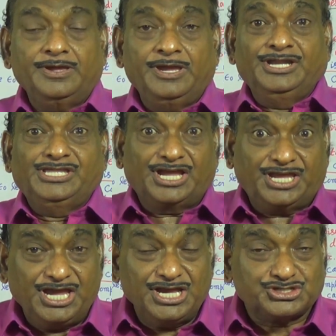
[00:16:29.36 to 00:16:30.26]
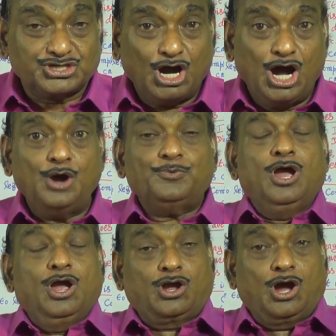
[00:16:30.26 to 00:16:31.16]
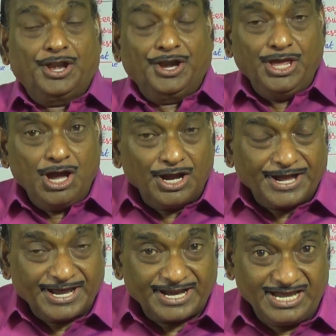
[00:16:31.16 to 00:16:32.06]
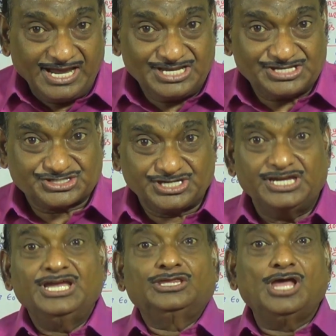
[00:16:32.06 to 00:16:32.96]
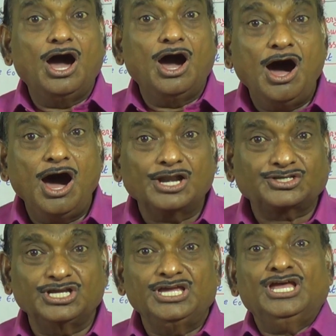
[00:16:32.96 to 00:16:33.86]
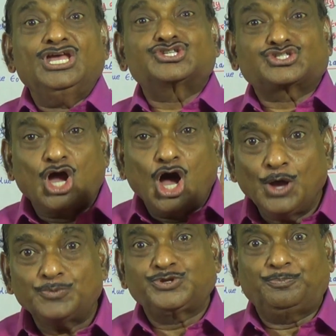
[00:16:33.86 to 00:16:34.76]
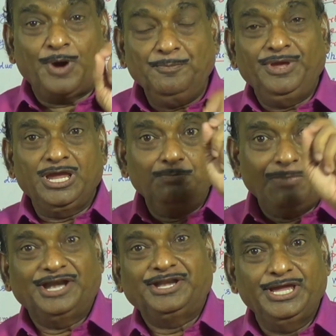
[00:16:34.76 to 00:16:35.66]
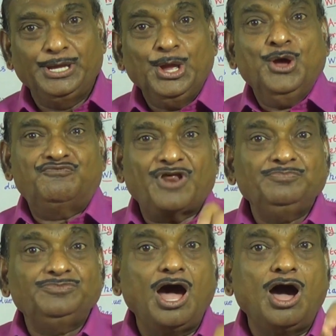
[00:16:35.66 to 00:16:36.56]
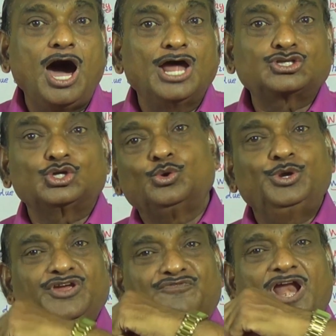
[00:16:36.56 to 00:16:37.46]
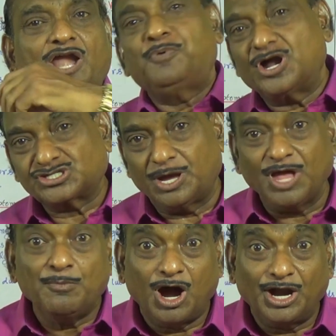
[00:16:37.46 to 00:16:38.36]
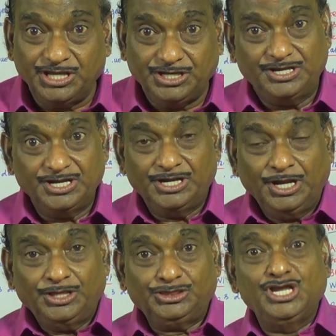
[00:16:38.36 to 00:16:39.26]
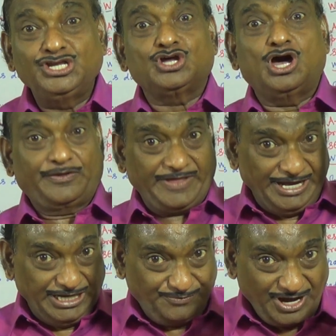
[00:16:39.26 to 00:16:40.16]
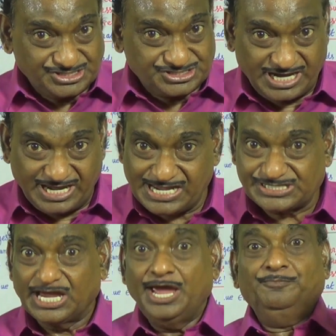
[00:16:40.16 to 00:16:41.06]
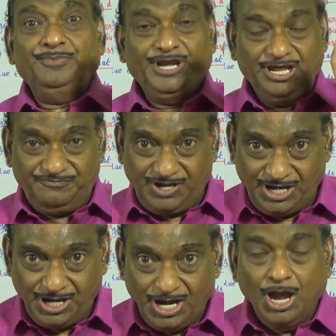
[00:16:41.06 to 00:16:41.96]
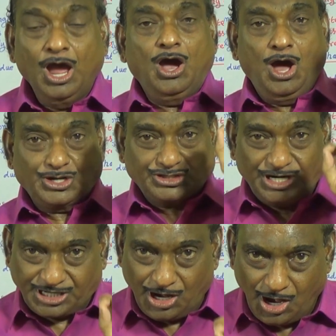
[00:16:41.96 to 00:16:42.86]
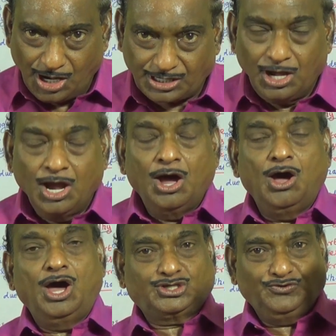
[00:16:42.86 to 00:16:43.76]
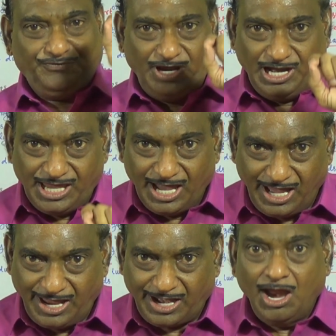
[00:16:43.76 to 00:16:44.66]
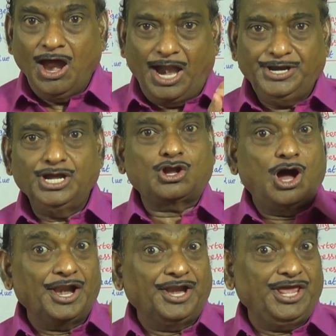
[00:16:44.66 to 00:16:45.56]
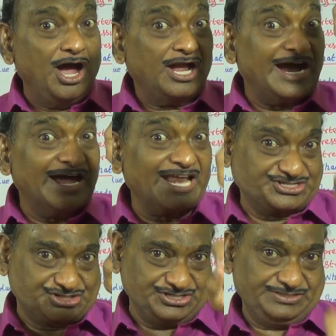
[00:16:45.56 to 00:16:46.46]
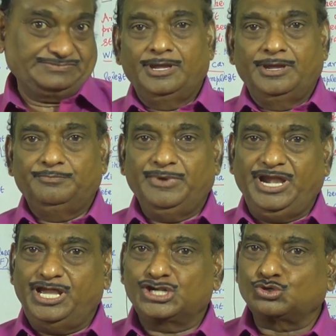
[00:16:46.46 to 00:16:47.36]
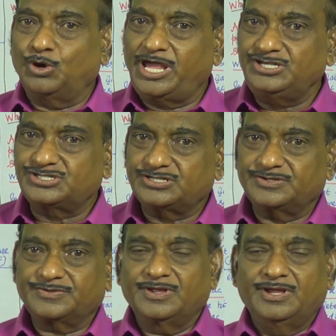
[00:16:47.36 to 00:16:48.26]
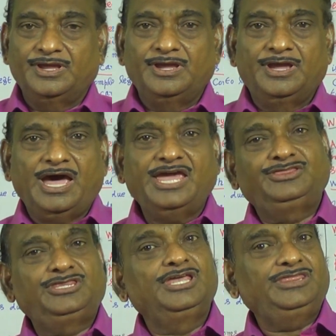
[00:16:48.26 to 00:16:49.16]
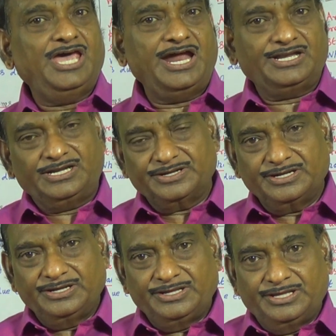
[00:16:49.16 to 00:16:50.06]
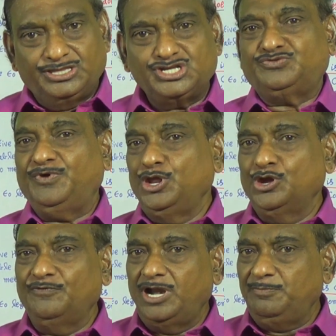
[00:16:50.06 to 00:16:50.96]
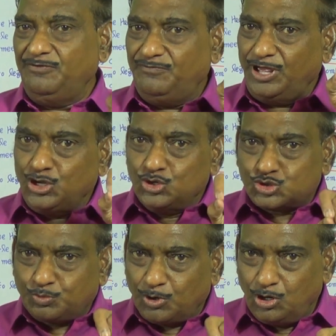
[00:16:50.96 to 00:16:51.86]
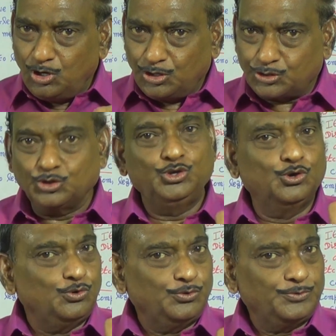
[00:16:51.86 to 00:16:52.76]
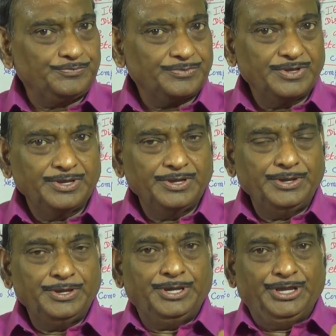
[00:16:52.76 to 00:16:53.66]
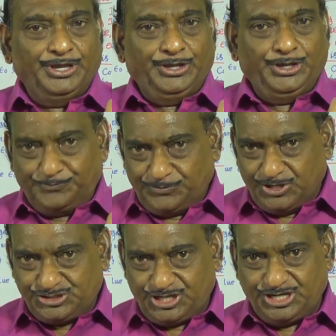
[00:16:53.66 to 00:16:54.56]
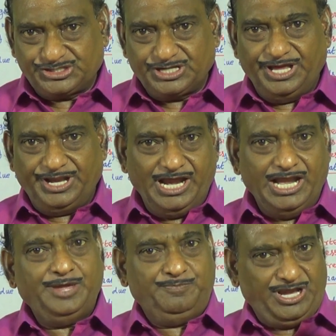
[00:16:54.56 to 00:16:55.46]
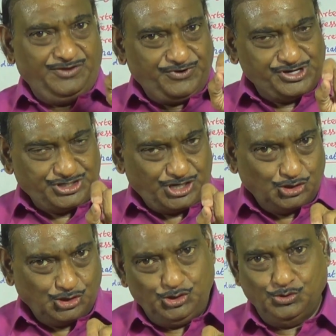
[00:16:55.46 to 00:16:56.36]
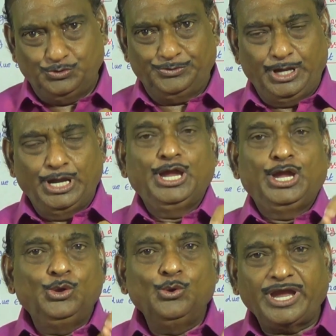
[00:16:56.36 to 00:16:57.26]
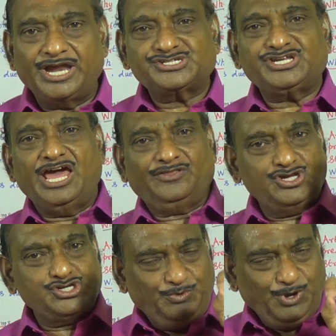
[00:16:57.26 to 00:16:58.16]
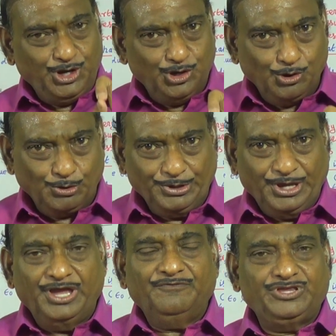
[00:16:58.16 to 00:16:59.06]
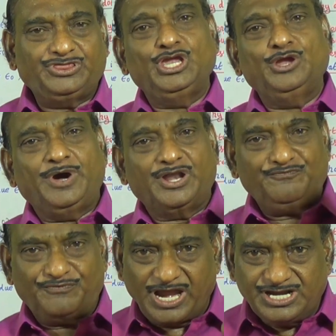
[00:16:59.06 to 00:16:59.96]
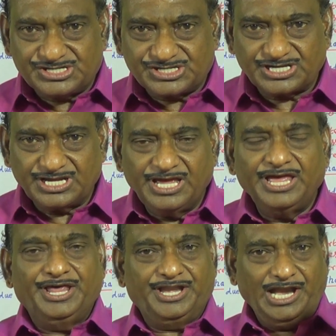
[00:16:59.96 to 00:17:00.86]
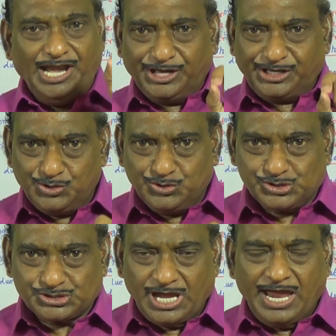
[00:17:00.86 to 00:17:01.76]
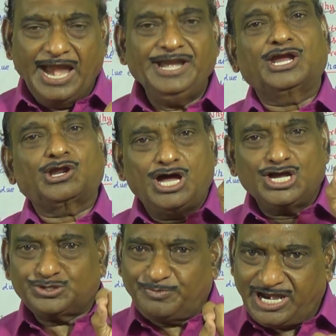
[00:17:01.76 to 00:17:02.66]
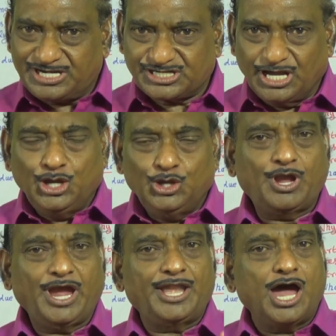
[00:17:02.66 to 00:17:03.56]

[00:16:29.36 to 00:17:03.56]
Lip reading: In the case of cardiac arrest, the heart stops pumping blood from the heart to different parts of the body. These are the differences between heart attack, heart failure and cardiac arrest. My dear students, I think that this video will be very useful to you. If this is really beneficial to you, you can share this video with your friends, relatives and classmates. You can